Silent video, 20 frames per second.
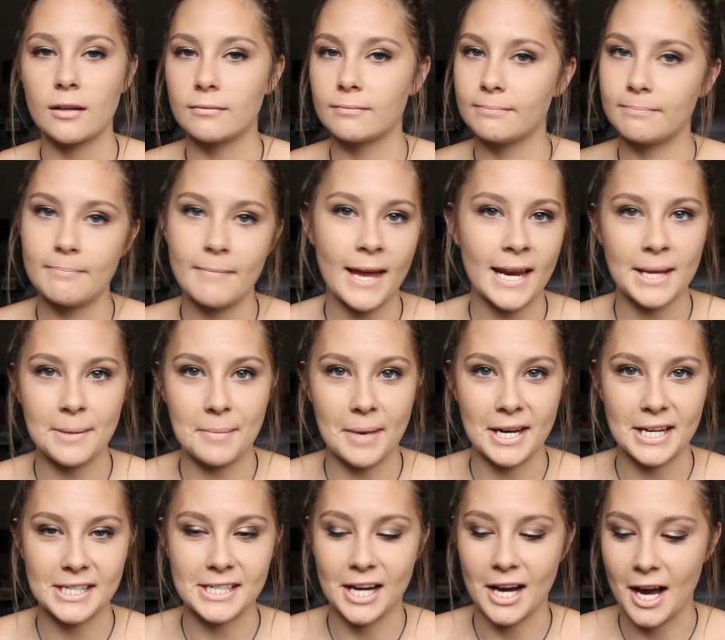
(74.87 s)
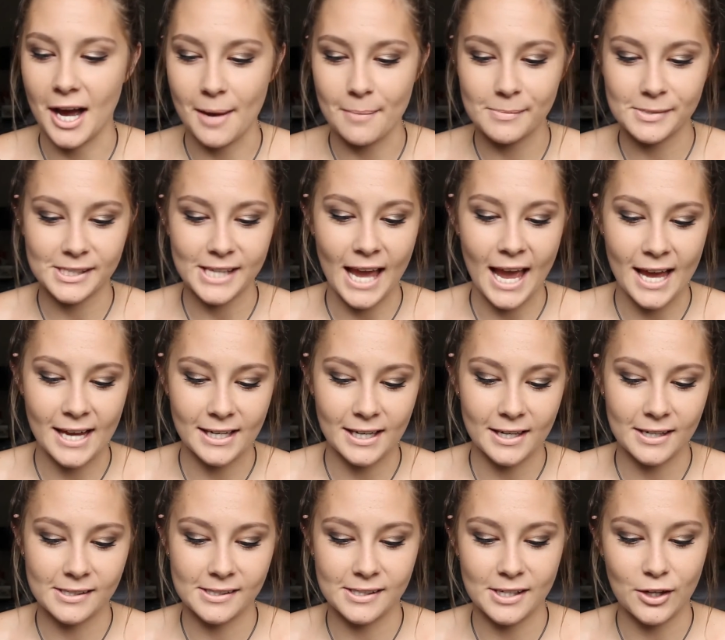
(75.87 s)
many times, and
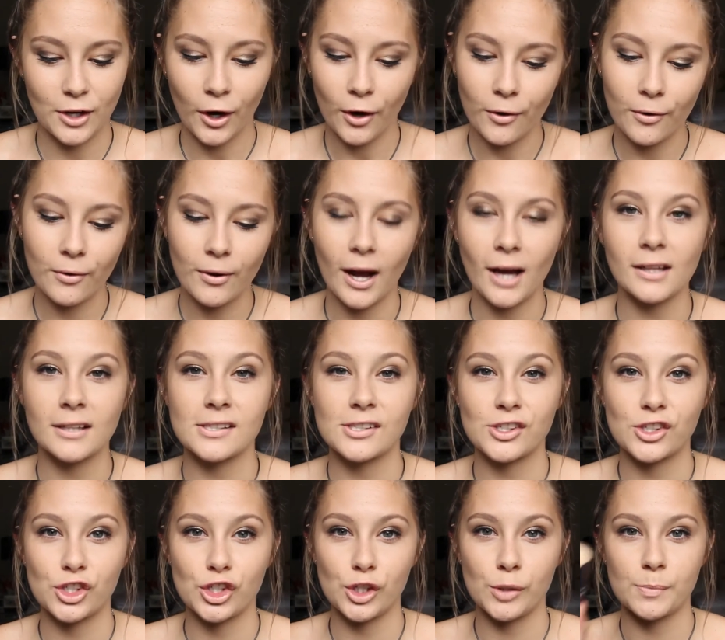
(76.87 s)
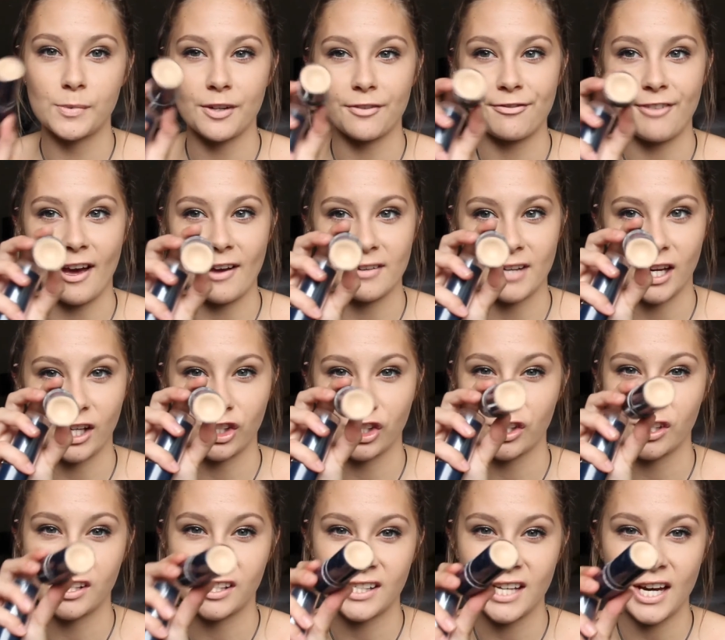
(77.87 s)
it is the Coral Colors Tubed
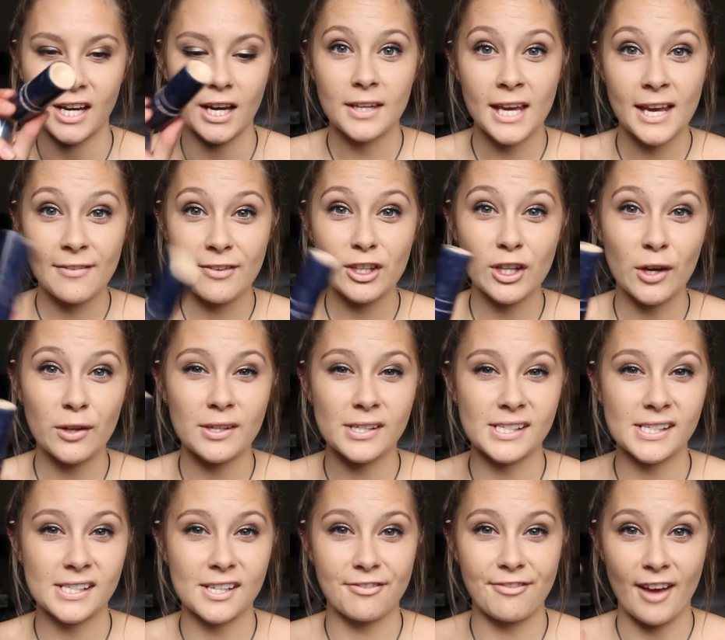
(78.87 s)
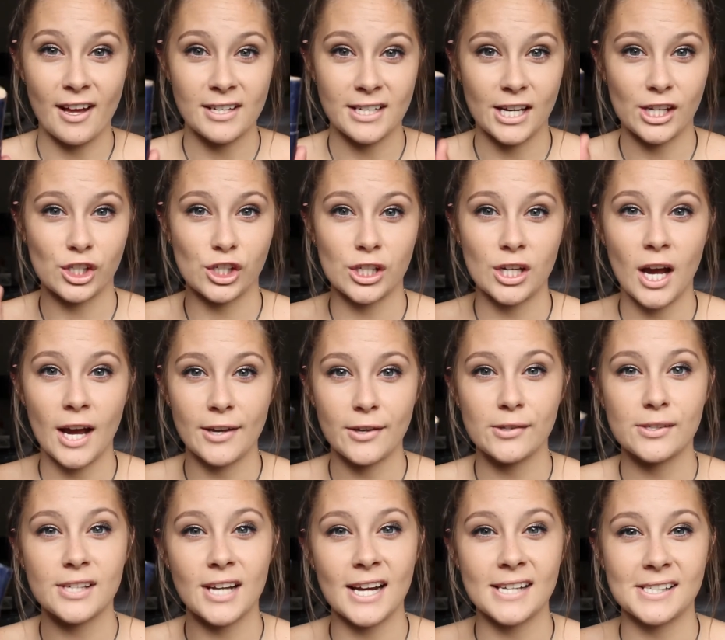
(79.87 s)
Foundation Stick. Even though this is a foundation, I
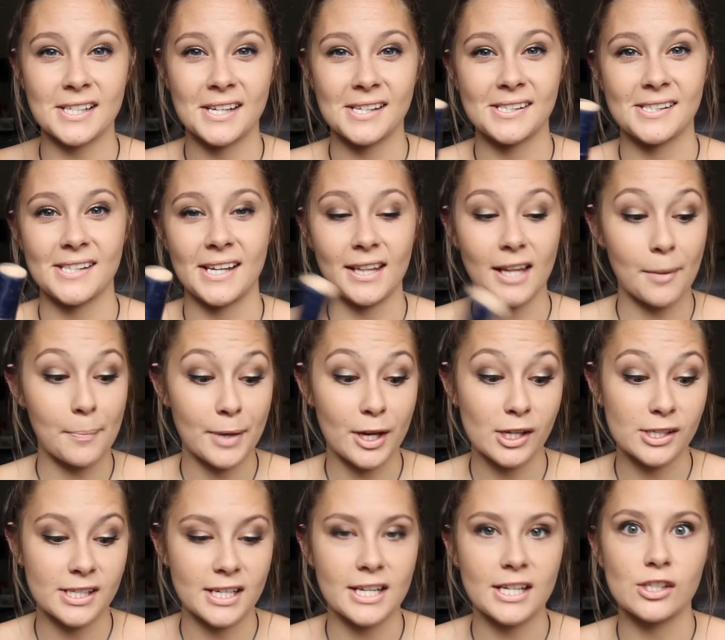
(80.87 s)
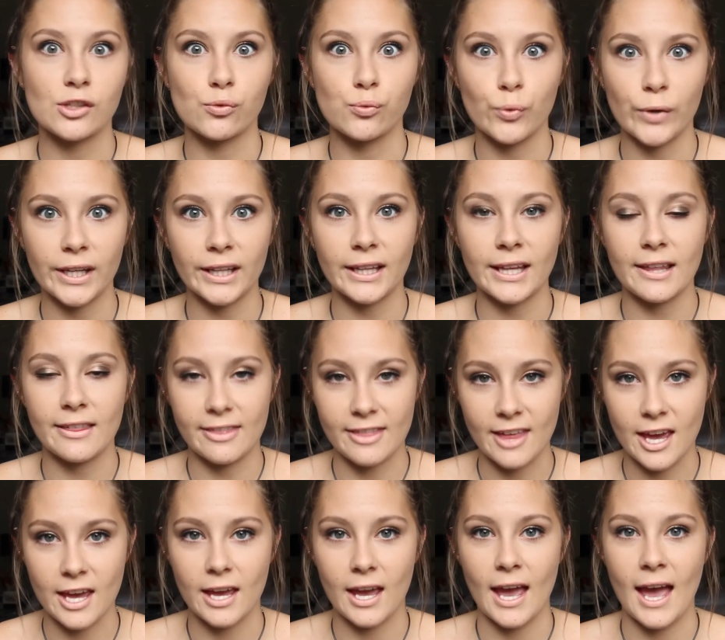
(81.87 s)
use it as a concealer because it is really
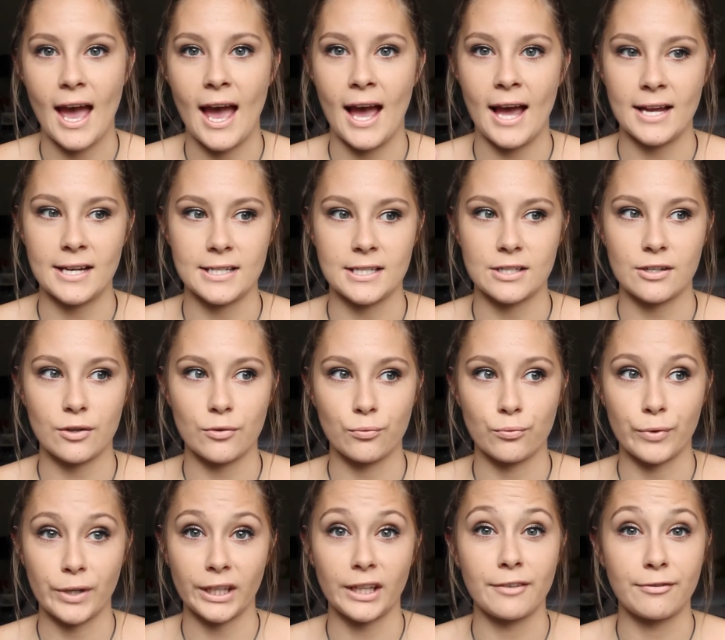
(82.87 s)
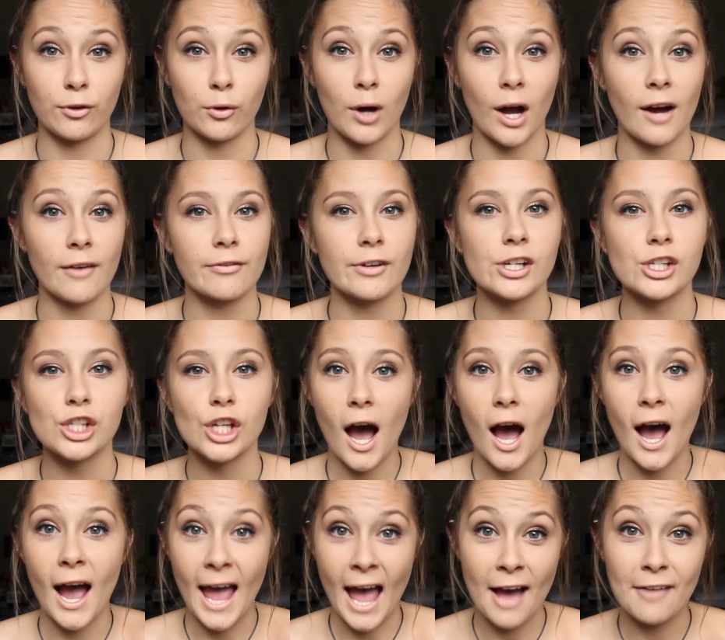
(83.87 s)
thick and really full coverage.
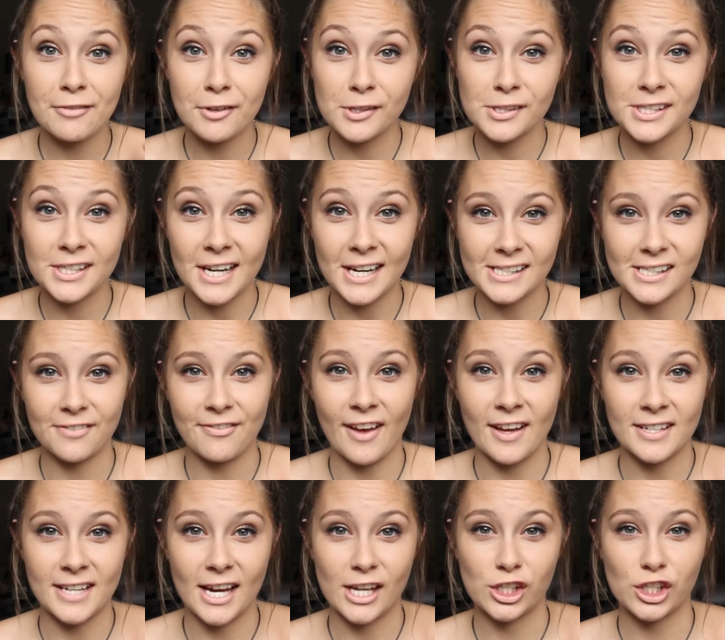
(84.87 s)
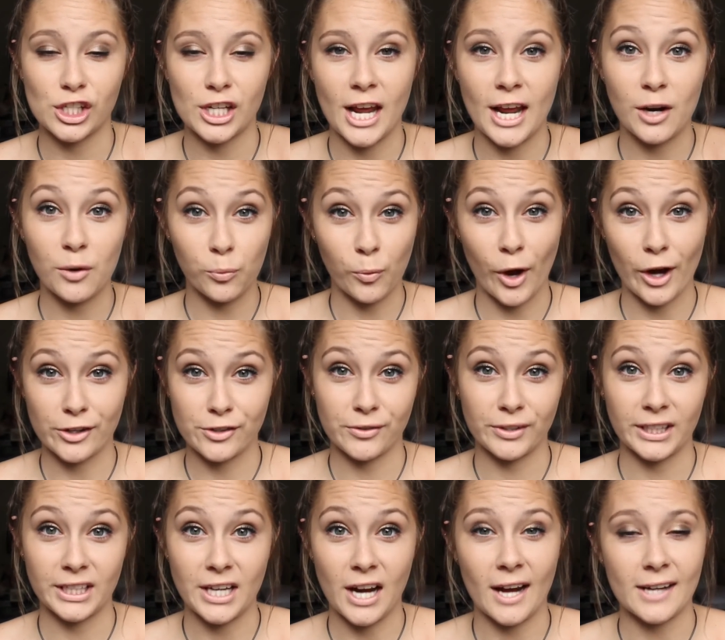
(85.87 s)
I have used it as a foundation and it worked
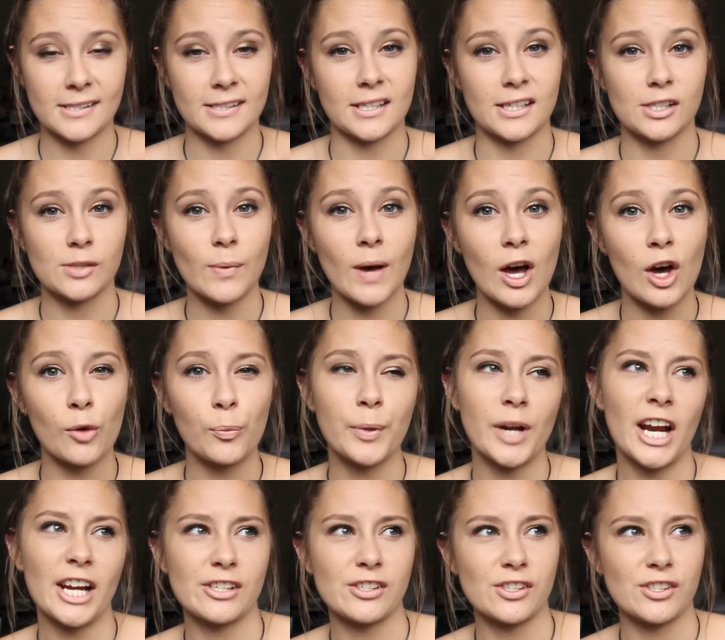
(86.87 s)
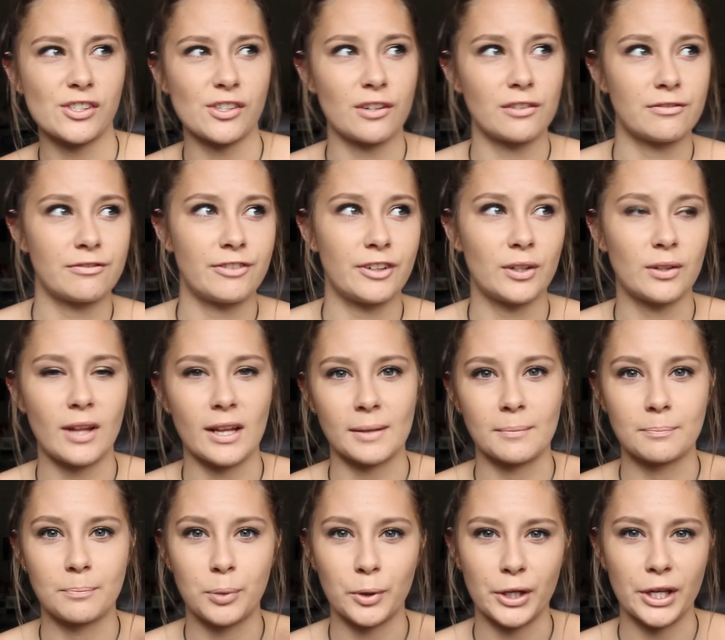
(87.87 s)
really nicely as well, but I just don't feel
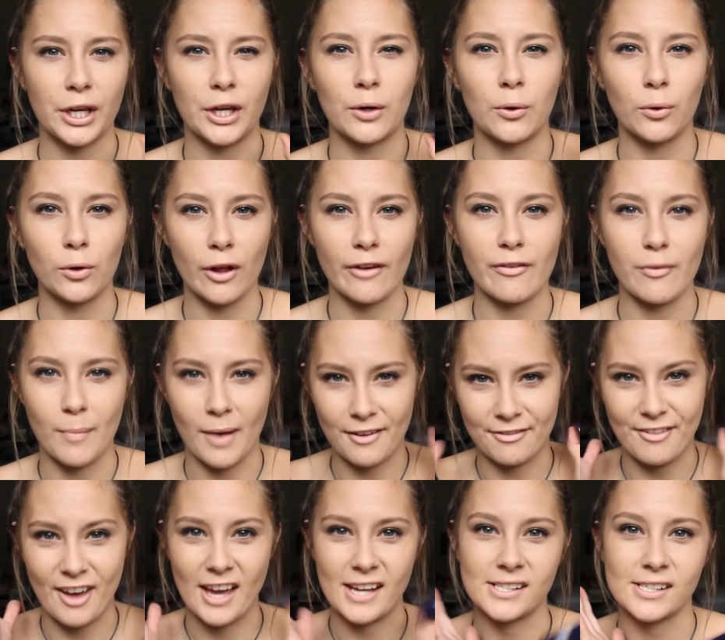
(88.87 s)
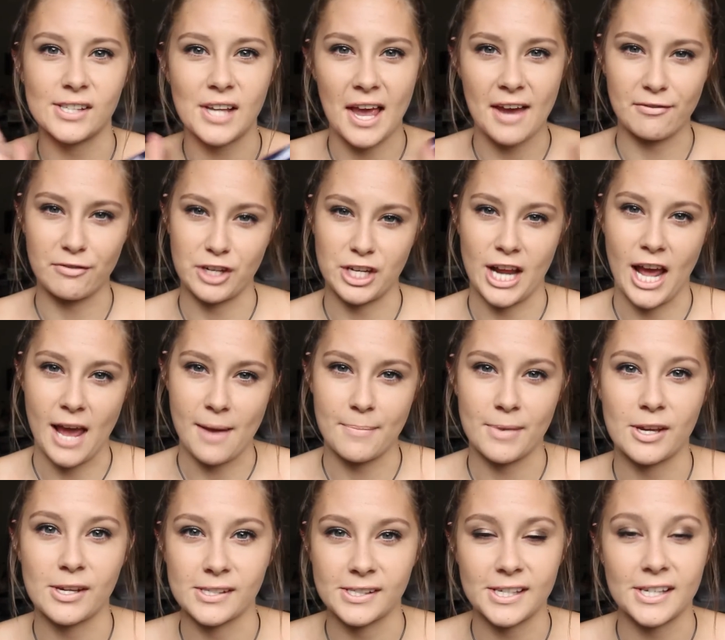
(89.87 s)
like putting it all over my face every day
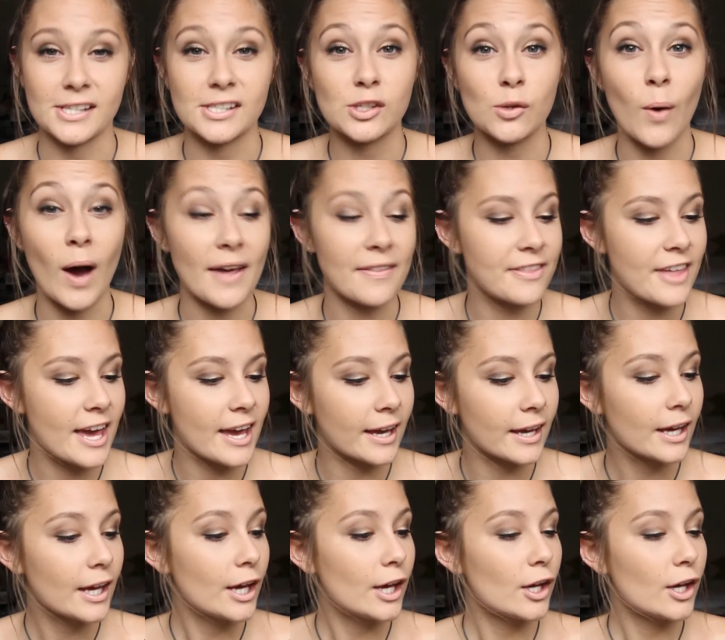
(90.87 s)
because it's quite thick.